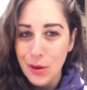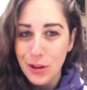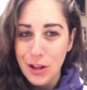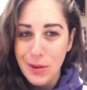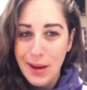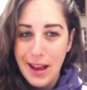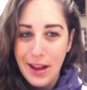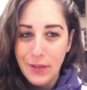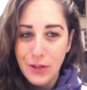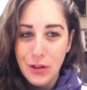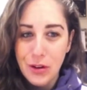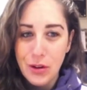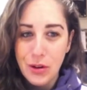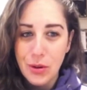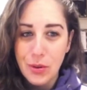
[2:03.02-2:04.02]
you have
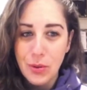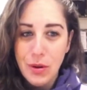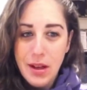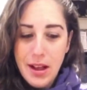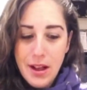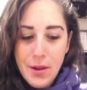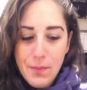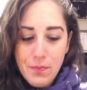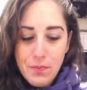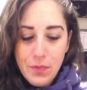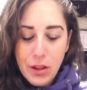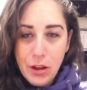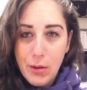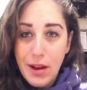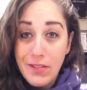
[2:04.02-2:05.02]
to
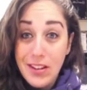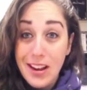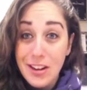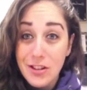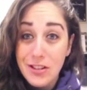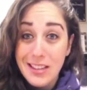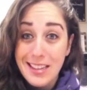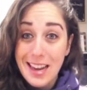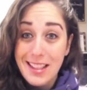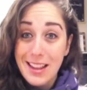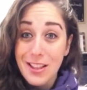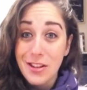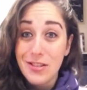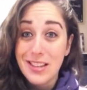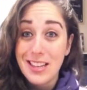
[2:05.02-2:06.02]
understand
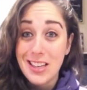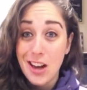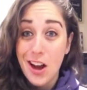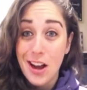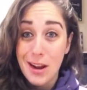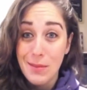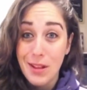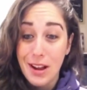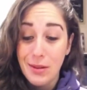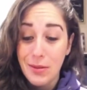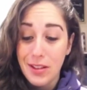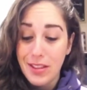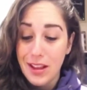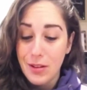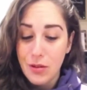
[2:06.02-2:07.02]
that there is a timeline
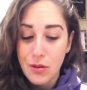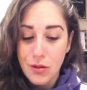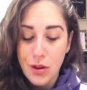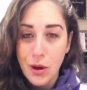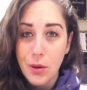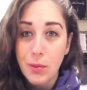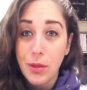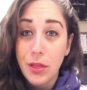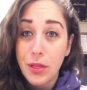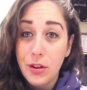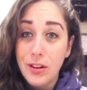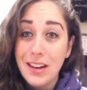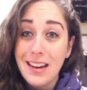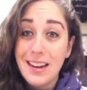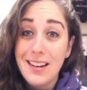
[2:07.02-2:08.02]
with it. So
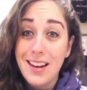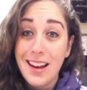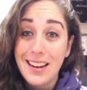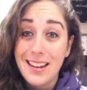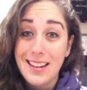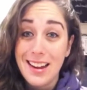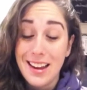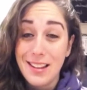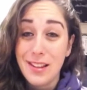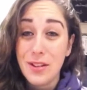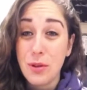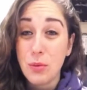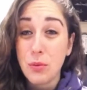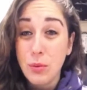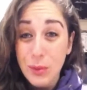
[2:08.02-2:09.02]
30 to 90 days
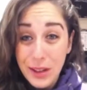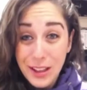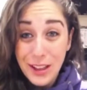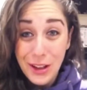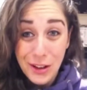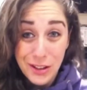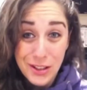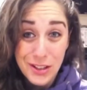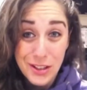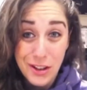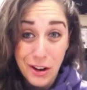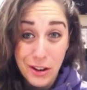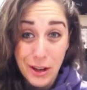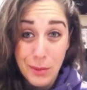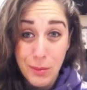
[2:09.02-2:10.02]
is a really good
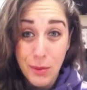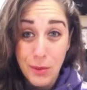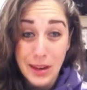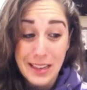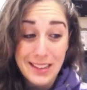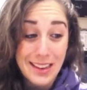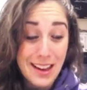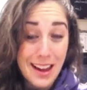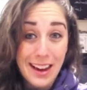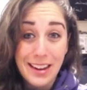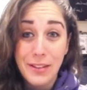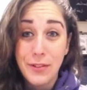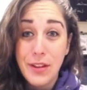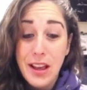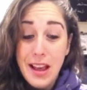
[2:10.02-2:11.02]
starting point to kind
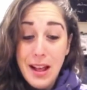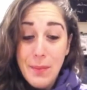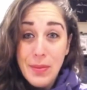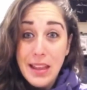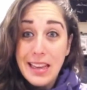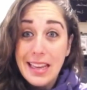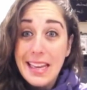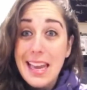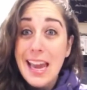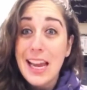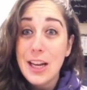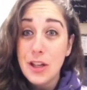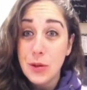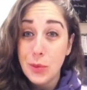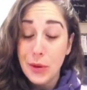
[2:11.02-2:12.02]
of
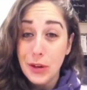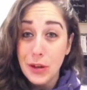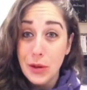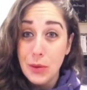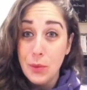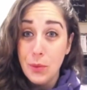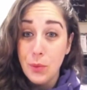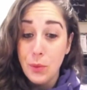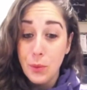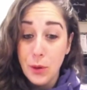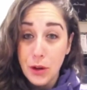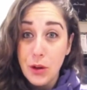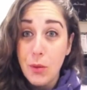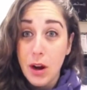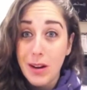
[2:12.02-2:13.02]
gauge where you
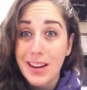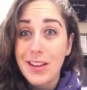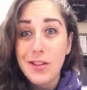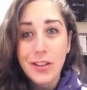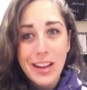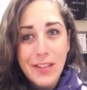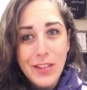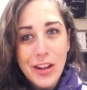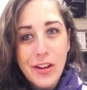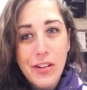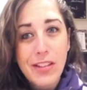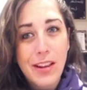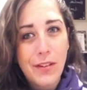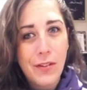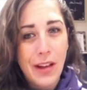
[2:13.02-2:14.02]
are, because you're giving
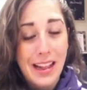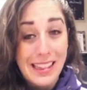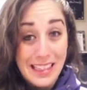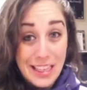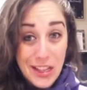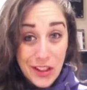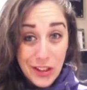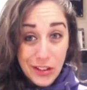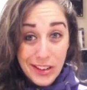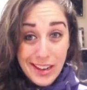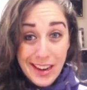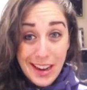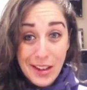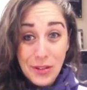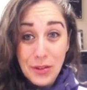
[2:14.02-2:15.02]
yourself at least 30
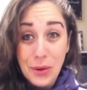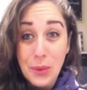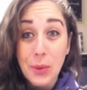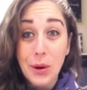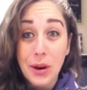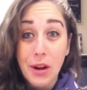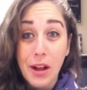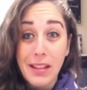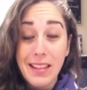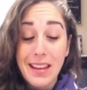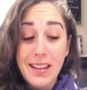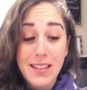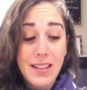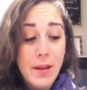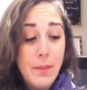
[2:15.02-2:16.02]
days to work on
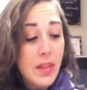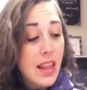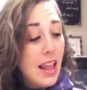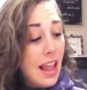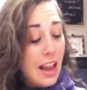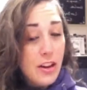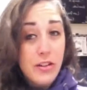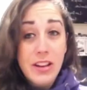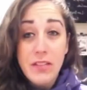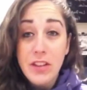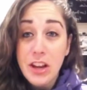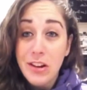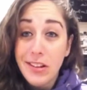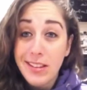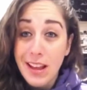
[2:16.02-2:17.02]
this, and you're
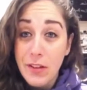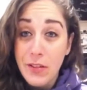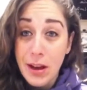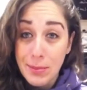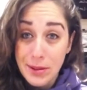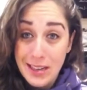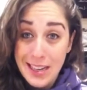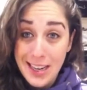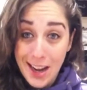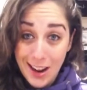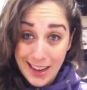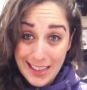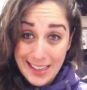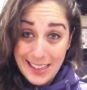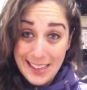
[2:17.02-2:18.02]
giving yourself up to
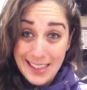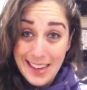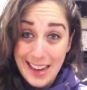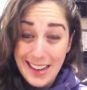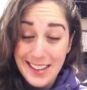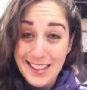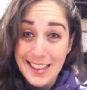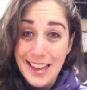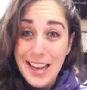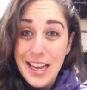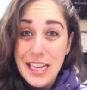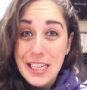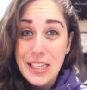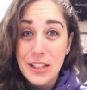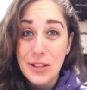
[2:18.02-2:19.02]
90 days
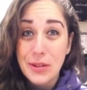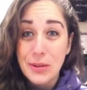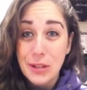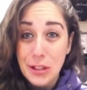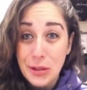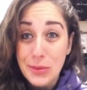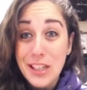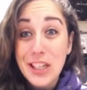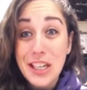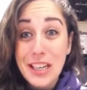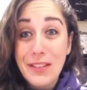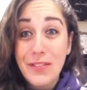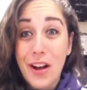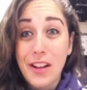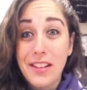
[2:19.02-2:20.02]
to
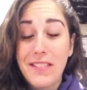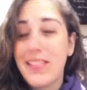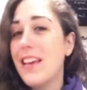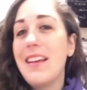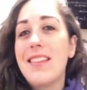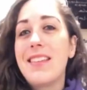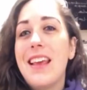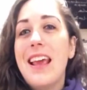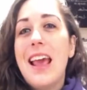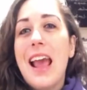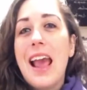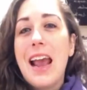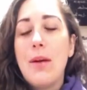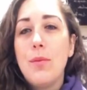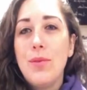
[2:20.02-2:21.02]
achieve all of this,
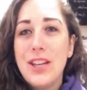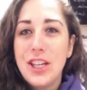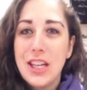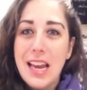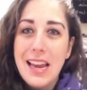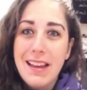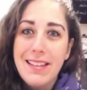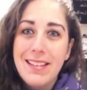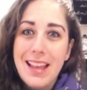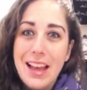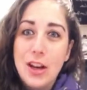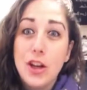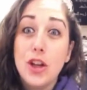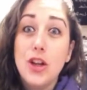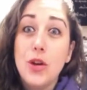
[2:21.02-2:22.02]
in which case
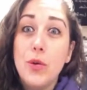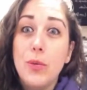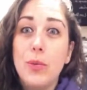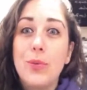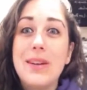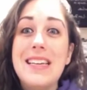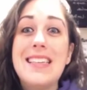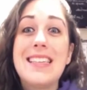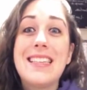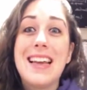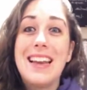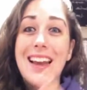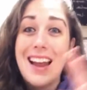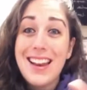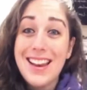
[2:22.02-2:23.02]
then you
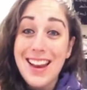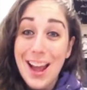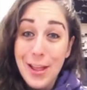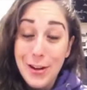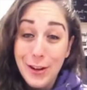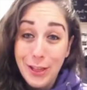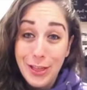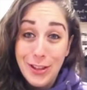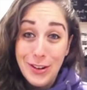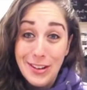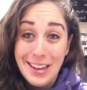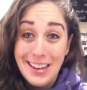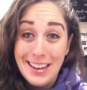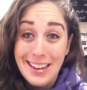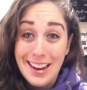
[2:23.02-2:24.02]
reset another
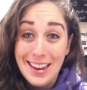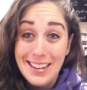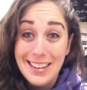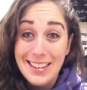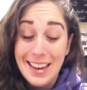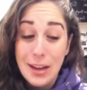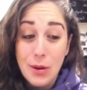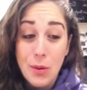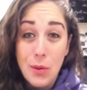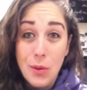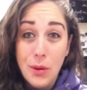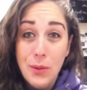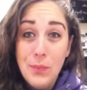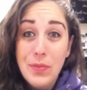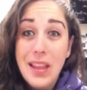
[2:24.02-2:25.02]
30 to 90 day
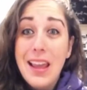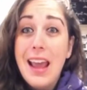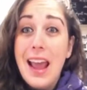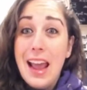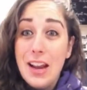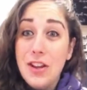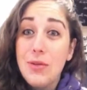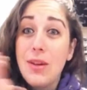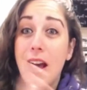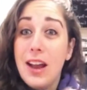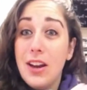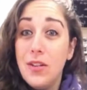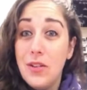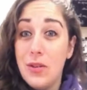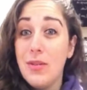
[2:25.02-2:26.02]
goal, and you
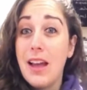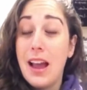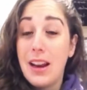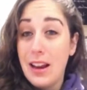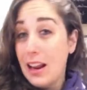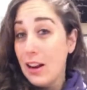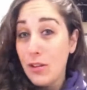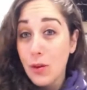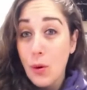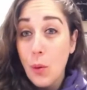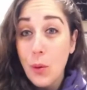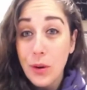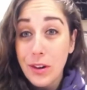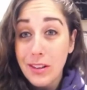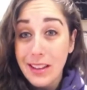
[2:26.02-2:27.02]
kind of do that, and it's a
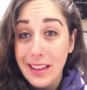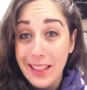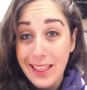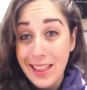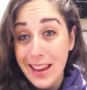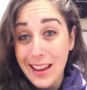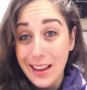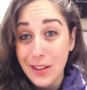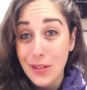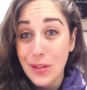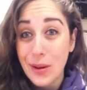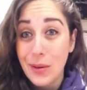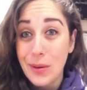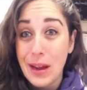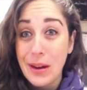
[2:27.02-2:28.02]
quarterly thing,
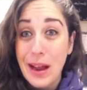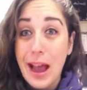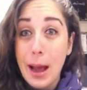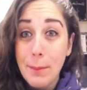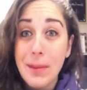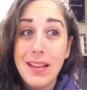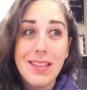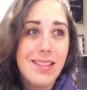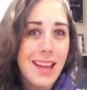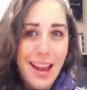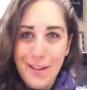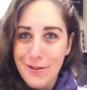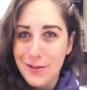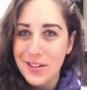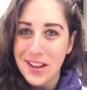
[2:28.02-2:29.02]
so it happens
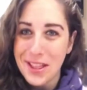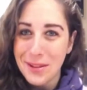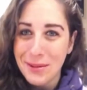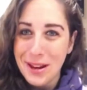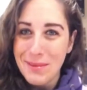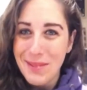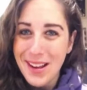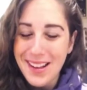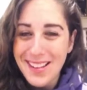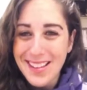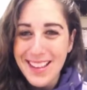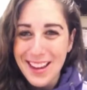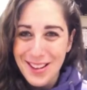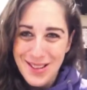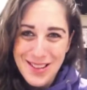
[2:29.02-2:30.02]
every 3 months
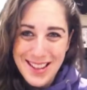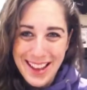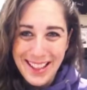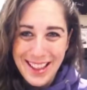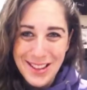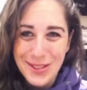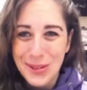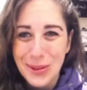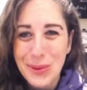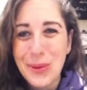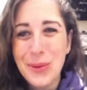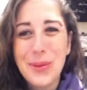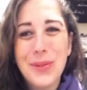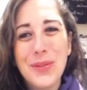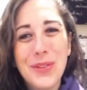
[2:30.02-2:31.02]
that you set these new
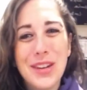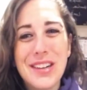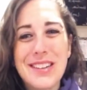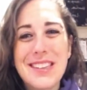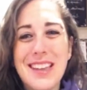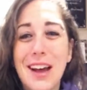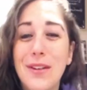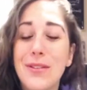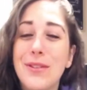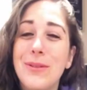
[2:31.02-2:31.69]
goals for yourself.